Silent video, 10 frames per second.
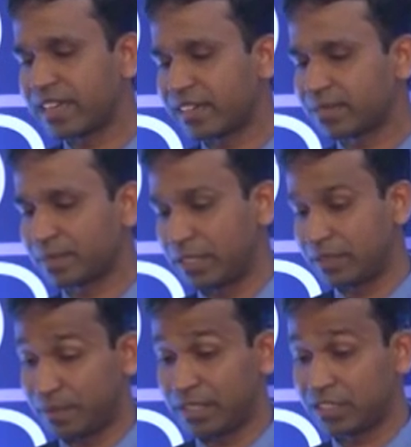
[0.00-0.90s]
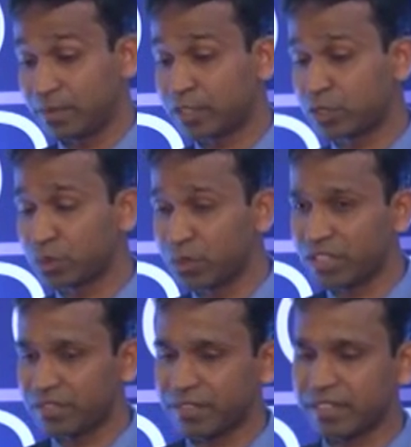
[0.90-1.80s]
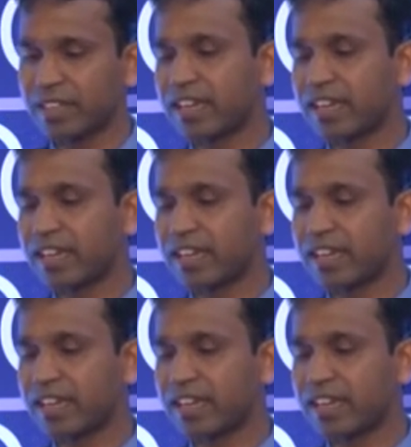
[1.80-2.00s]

and a PC-based 2D viewer,